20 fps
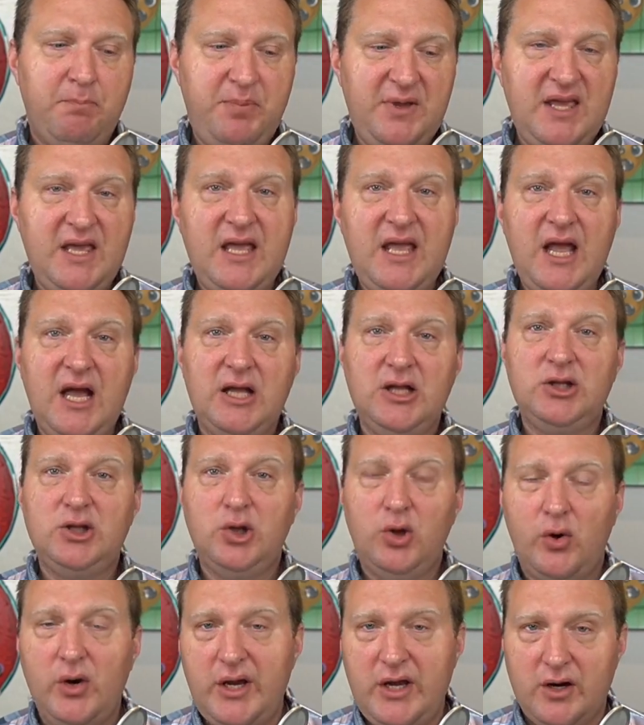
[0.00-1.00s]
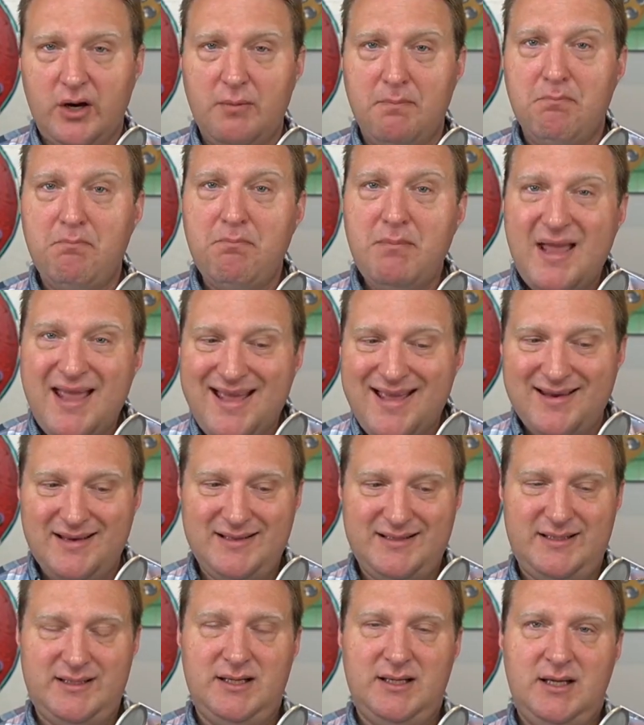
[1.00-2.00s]
being a lawyer
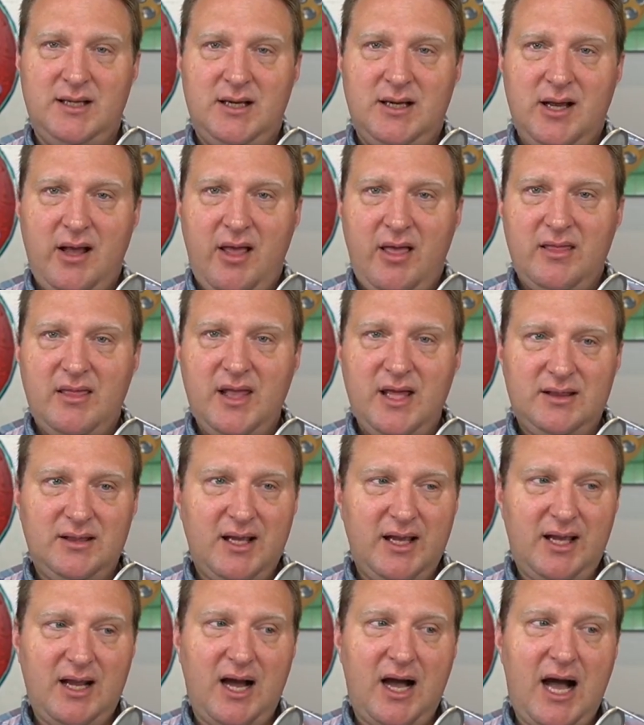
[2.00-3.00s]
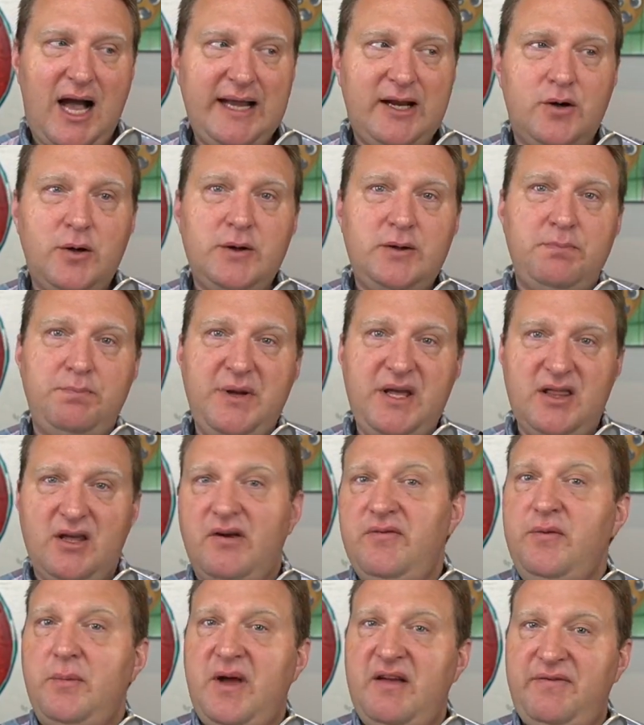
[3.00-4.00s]
meant that like I couldn't be
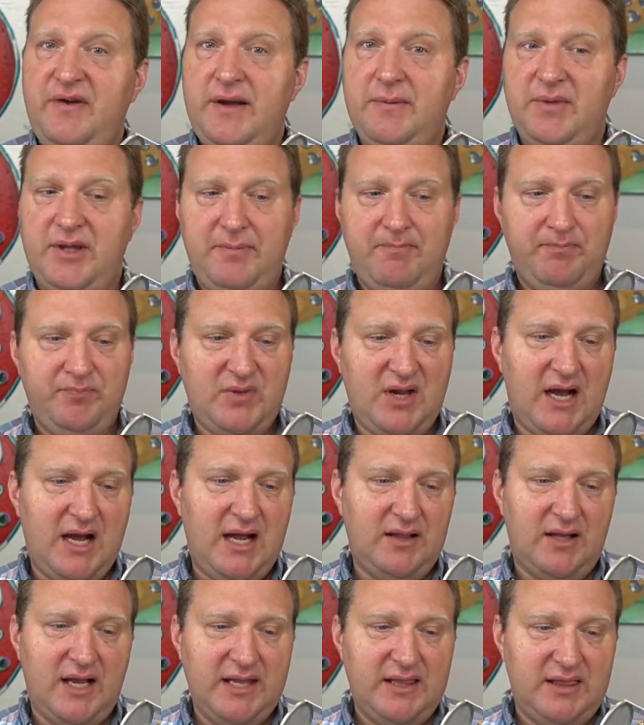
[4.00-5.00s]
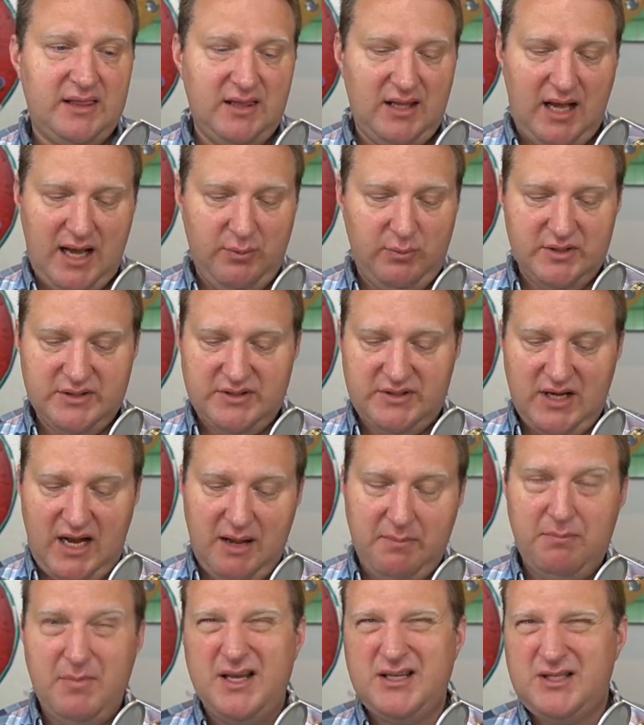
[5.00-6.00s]
there for my family. I like I was
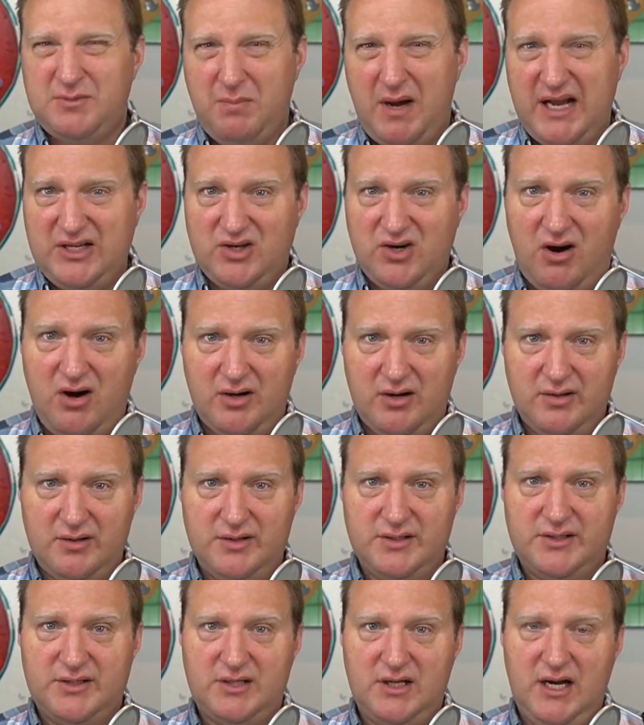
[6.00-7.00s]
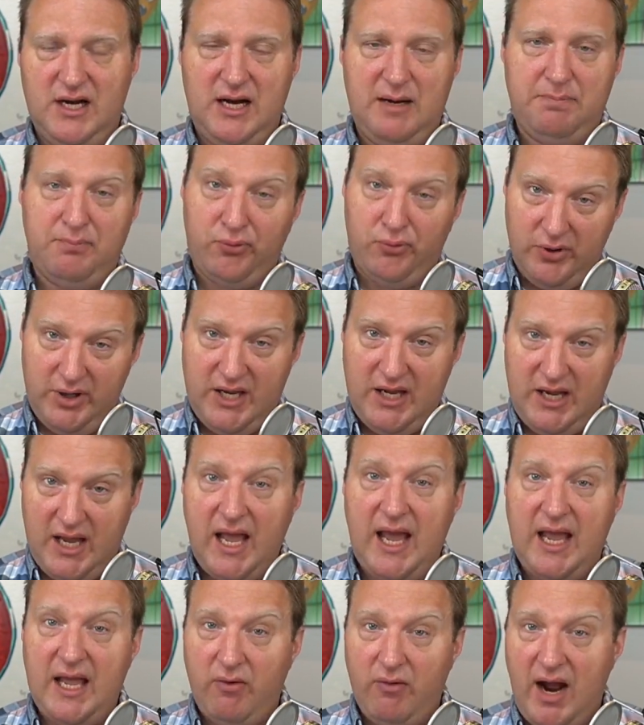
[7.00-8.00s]
I missed my daughter's uh,
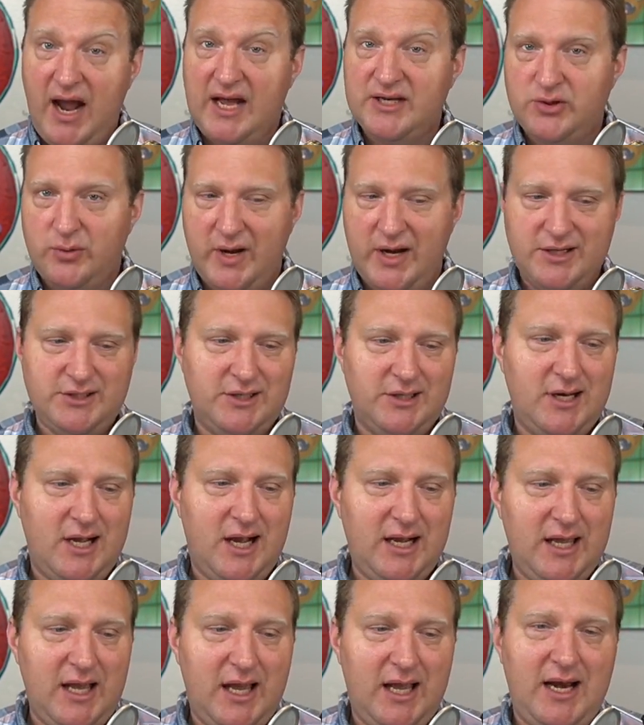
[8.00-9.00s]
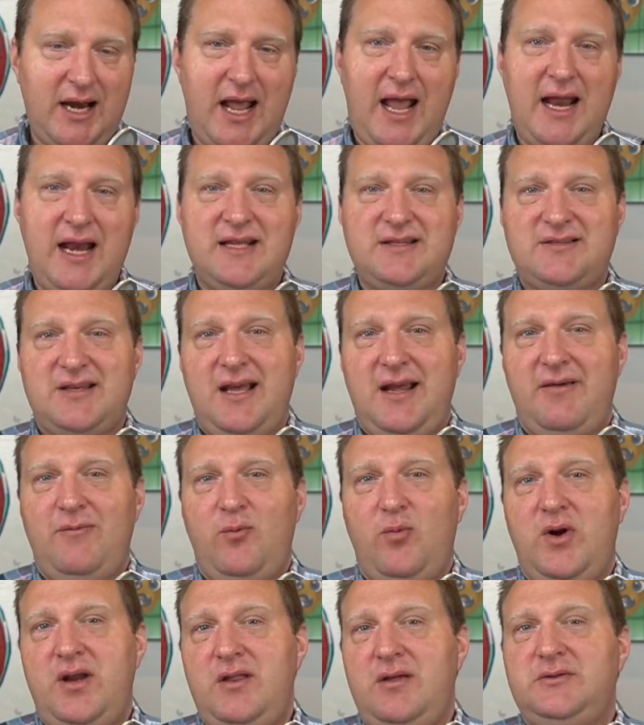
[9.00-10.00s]
pre-K graduation again, and it's like
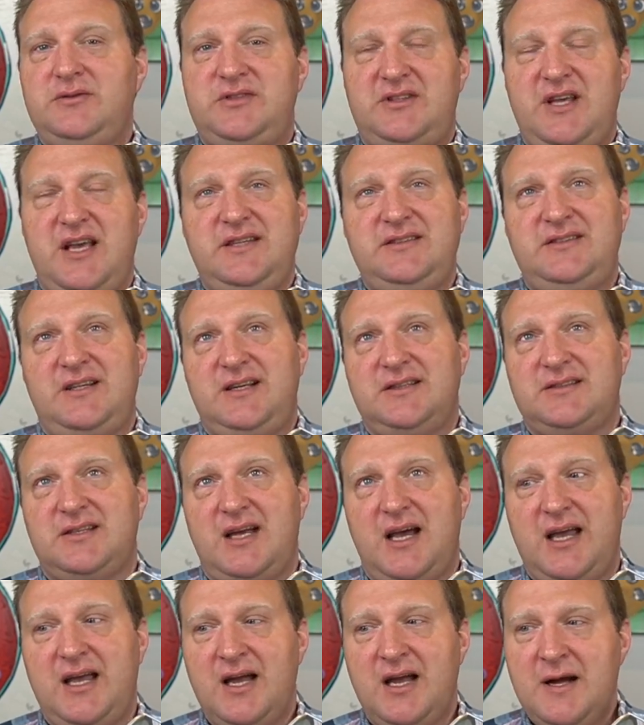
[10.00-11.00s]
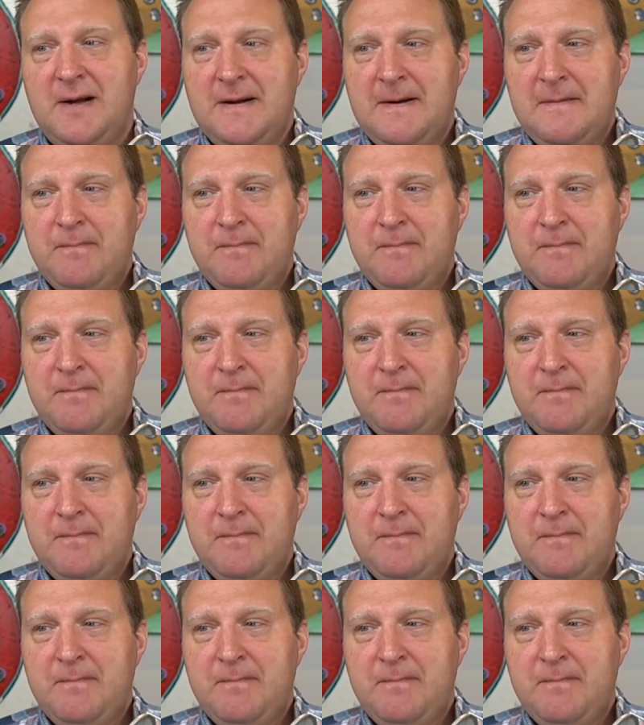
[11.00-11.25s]
one of those things that it's like